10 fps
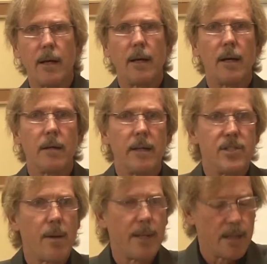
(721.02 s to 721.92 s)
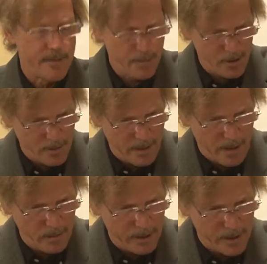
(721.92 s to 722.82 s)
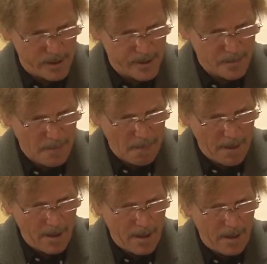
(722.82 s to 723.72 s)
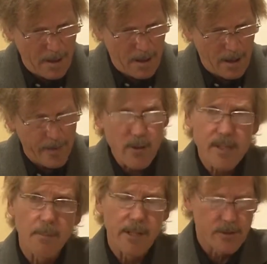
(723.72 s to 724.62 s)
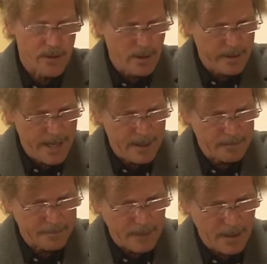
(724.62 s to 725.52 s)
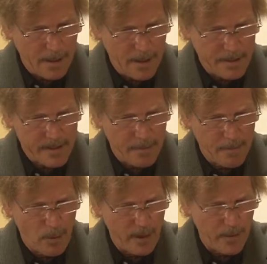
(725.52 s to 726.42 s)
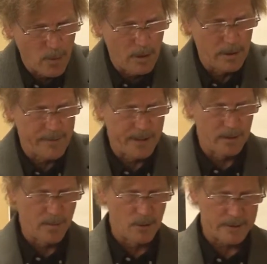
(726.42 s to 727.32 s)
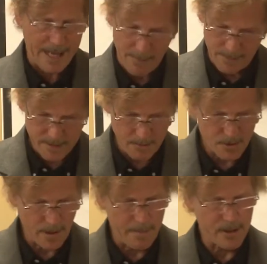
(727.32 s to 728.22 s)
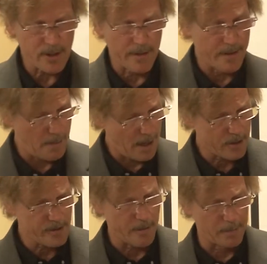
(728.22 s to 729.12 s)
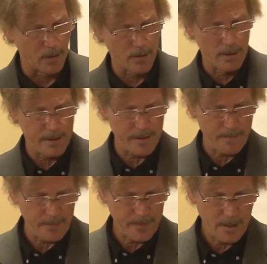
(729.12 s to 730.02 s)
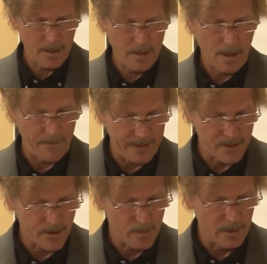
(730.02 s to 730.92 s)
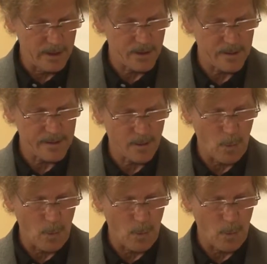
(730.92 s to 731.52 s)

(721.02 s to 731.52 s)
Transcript: uh, hegemony of spiritual, but not religious. Uh, there is some literature on that. Uh, some have pointed the role of neoliberal capitalism, which I mentioned, of democracy, pluralism, of Eastern religions,